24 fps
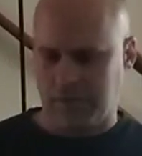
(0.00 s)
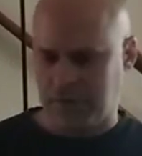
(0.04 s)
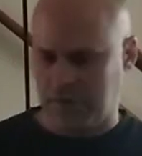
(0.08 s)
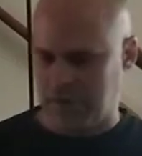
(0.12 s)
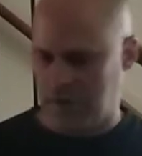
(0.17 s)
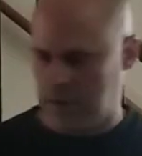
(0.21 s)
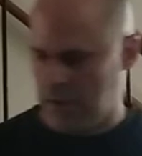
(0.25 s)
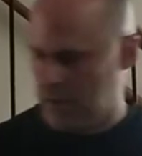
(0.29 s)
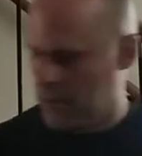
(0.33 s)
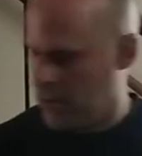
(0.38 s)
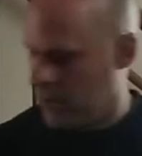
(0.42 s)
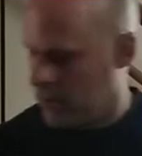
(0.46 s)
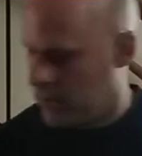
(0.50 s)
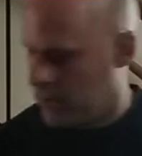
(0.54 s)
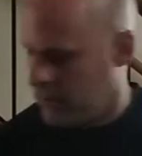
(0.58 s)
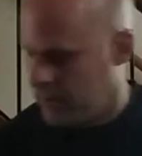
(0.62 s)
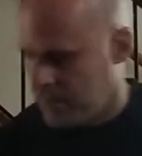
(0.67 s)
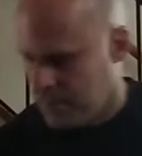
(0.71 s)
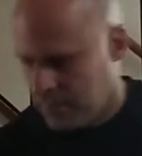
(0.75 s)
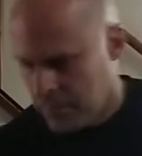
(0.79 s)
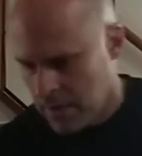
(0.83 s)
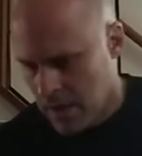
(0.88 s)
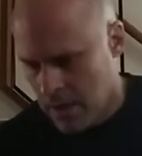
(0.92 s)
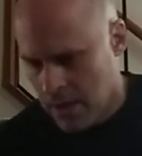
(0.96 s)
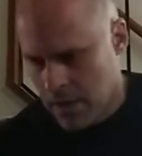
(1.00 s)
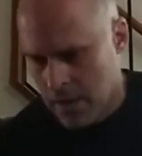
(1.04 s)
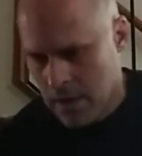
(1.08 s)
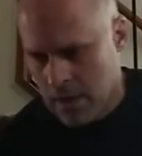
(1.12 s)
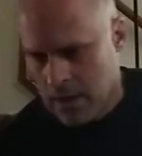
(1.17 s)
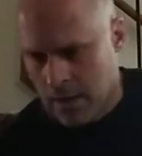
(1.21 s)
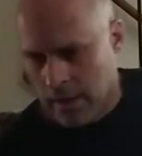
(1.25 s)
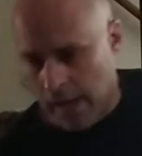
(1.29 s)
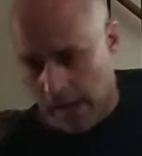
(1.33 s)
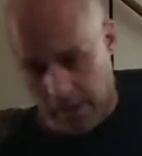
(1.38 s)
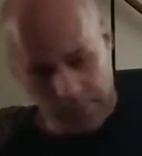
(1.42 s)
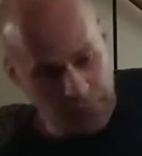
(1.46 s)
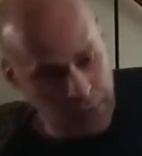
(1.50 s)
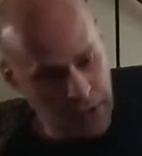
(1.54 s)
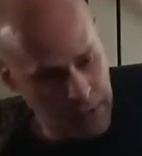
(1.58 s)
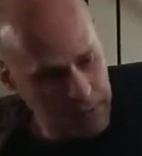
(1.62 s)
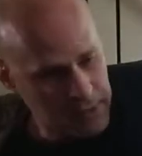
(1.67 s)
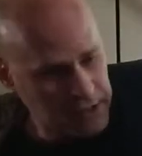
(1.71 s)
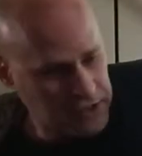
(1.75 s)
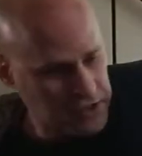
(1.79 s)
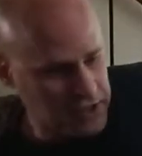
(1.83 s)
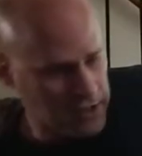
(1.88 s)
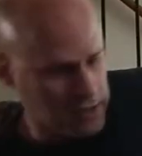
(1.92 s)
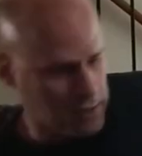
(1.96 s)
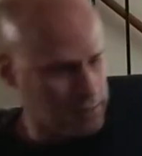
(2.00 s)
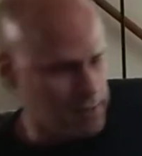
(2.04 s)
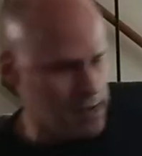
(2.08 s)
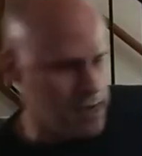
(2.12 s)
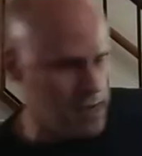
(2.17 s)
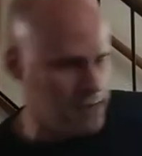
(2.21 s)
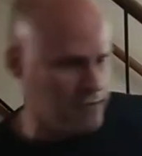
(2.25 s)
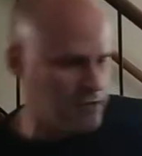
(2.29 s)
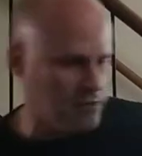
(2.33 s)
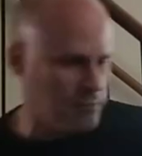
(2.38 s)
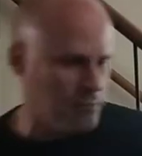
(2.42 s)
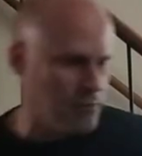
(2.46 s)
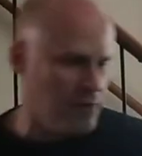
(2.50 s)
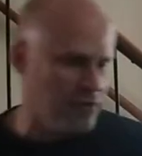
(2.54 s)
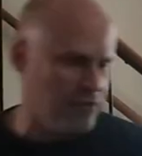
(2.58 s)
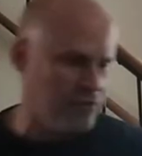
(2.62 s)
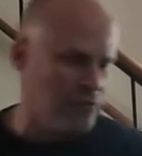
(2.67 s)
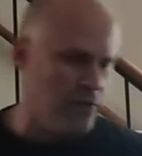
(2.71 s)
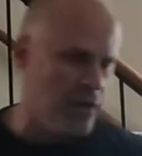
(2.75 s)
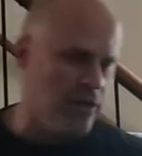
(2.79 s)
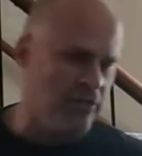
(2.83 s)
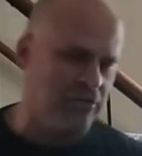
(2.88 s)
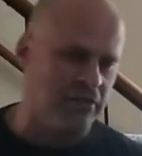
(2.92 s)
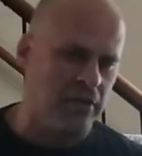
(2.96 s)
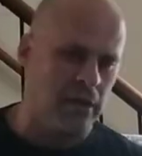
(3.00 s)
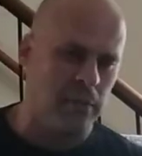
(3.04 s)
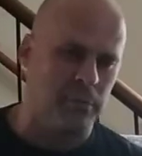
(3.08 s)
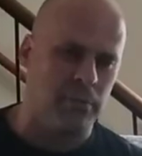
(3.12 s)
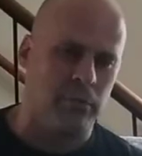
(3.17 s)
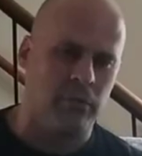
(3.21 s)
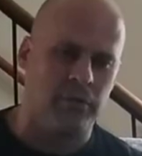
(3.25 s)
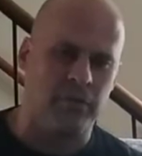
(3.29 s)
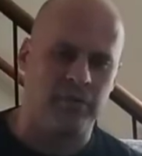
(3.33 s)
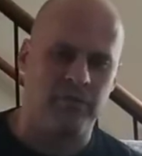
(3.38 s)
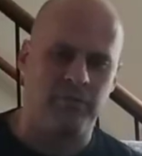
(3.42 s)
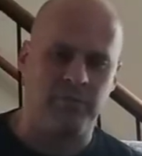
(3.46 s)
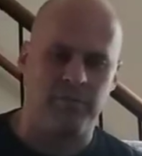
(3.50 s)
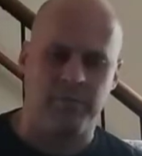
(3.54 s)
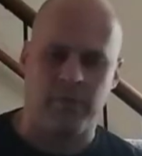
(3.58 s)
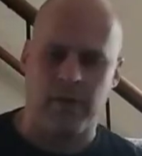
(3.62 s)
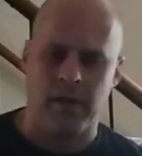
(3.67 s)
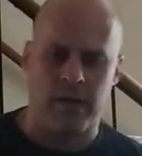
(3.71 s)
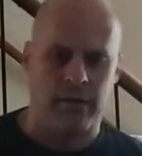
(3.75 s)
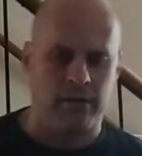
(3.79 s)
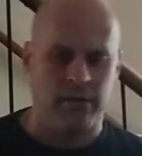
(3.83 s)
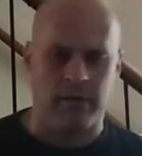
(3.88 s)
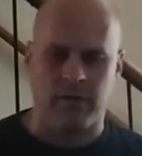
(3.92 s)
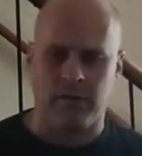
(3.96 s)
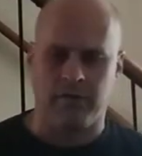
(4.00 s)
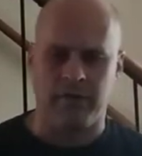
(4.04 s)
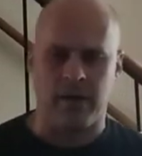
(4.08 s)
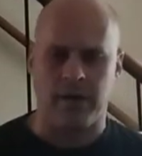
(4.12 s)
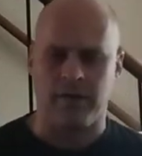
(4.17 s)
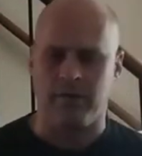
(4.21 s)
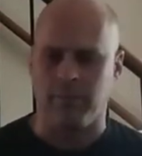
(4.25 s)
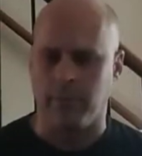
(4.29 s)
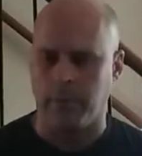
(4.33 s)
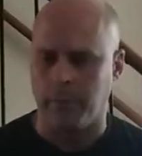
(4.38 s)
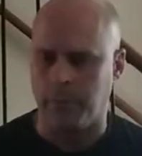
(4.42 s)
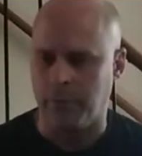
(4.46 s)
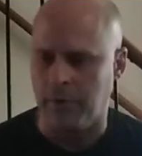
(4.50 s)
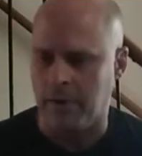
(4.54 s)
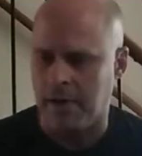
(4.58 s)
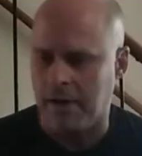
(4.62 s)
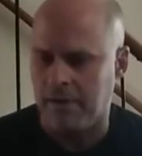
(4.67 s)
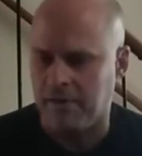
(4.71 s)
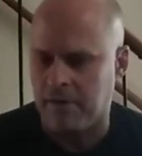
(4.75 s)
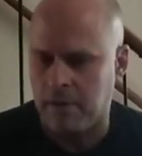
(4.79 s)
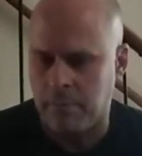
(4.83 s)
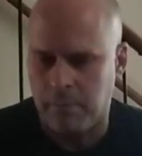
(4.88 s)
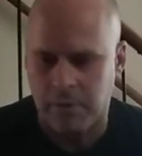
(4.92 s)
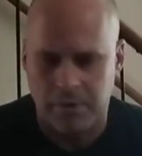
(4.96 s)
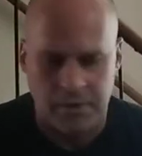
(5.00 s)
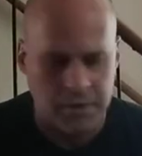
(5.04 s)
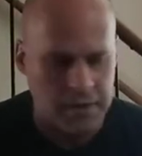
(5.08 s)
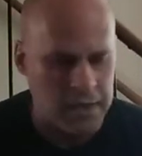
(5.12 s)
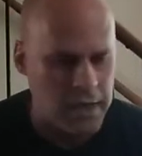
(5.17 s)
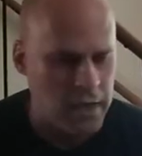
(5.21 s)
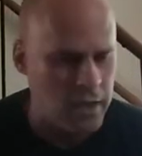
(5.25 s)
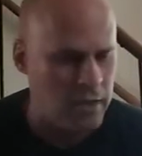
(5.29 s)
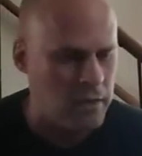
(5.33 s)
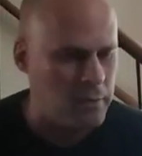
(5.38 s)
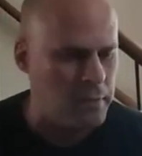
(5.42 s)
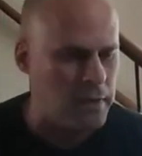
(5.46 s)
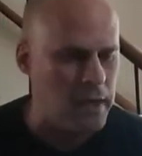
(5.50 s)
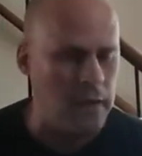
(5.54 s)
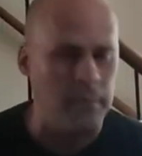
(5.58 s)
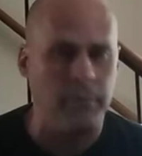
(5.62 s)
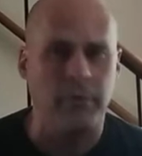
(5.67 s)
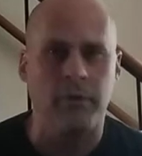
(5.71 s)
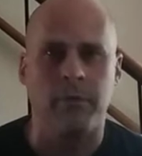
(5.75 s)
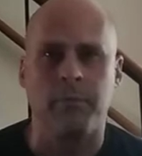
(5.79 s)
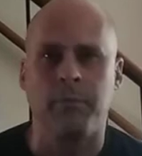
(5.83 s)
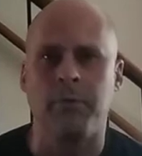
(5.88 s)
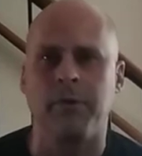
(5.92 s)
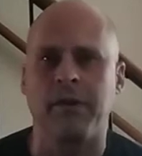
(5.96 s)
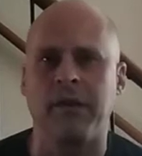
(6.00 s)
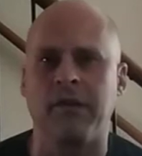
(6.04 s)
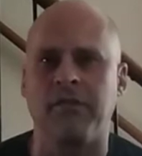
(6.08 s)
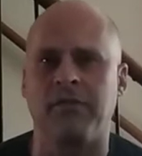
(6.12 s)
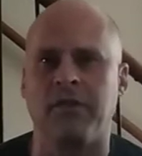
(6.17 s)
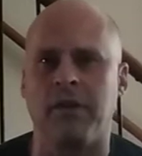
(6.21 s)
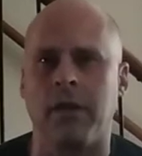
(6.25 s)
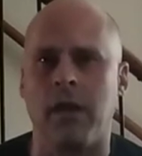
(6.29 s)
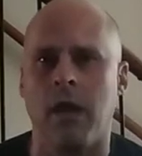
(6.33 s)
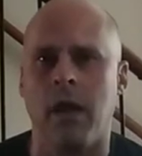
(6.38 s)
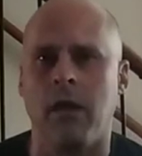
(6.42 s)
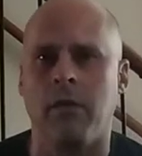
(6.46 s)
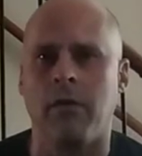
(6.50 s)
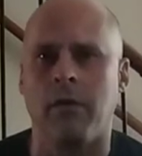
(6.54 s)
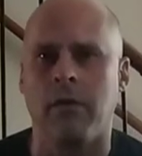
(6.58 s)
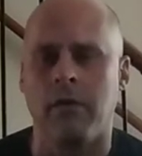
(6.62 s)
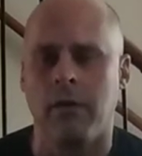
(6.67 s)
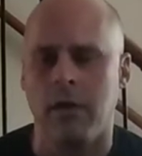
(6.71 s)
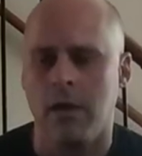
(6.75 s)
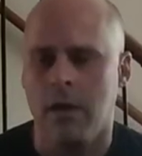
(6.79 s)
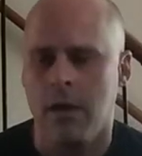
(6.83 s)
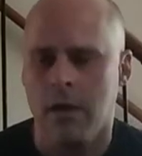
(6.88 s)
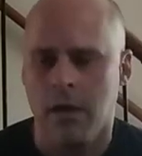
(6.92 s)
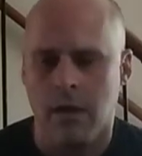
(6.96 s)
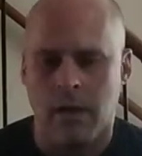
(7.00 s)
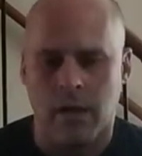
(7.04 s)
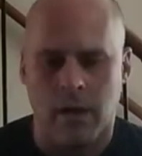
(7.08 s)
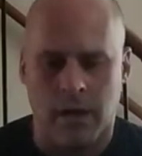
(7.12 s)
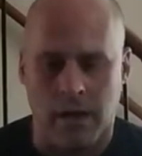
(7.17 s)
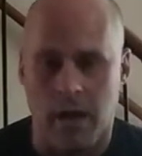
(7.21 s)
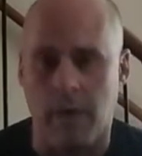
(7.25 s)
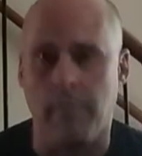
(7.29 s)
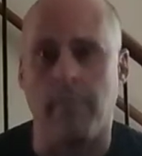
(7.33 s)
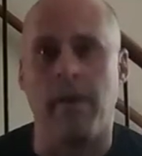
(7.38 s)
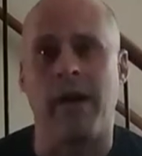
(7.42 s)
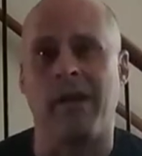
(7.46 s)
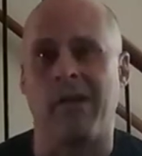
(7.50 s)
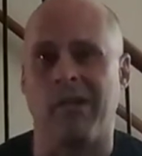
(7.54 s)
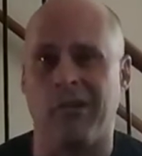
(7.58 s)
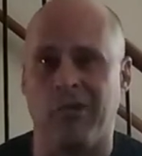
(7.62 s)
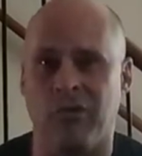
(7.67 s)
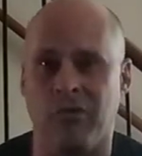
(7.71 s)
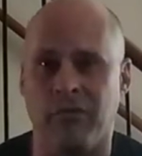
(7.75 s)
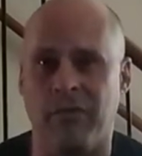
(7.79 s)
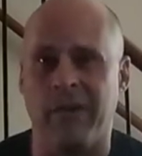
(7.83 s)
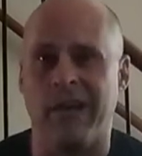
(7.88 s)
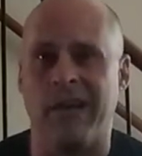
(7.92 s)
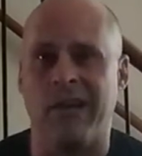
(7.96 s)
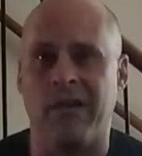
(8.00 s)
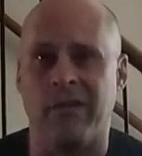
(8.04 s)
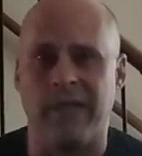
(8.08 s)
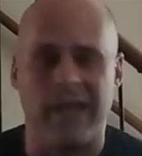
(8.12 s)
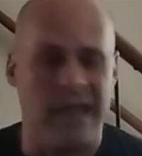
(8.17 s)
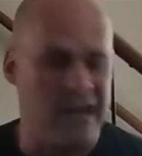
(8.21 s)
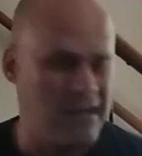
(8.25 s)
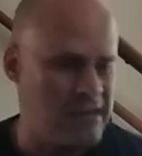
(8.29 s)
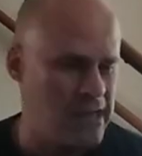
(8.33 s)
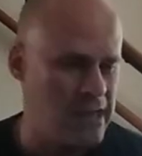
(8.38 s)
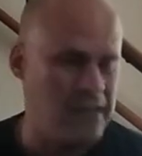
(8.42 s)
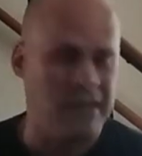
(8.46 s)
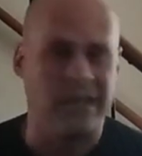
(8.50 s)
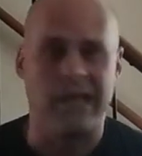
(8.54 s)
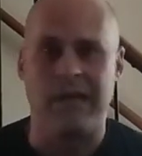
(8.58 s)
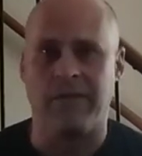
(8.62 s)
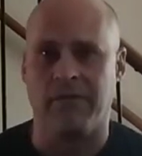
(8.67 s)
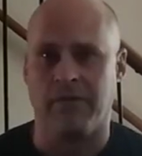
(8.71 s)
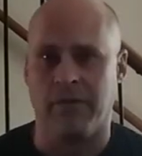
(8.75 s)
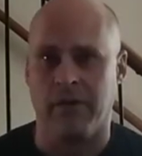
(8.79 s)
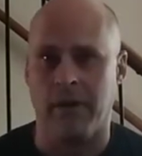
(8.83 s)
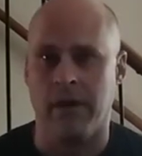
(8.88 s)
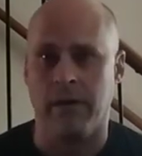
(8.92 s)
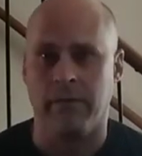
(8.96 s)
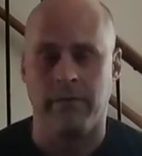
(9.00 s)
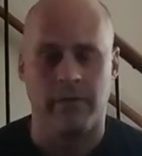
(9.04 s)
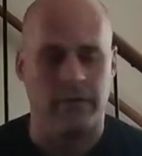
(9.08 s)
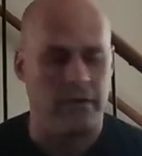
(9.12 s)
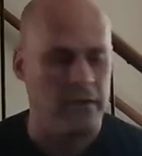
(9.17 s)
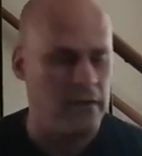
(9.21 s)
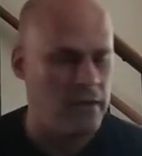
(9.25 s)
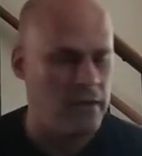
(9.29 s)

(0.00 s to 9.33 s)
So that's pretty much in the box. Pretty straight, simple. It looks like it's pretty easy to put together. But I'm gonna put this together, and I'm not gonna do a video of that because that'll take forever,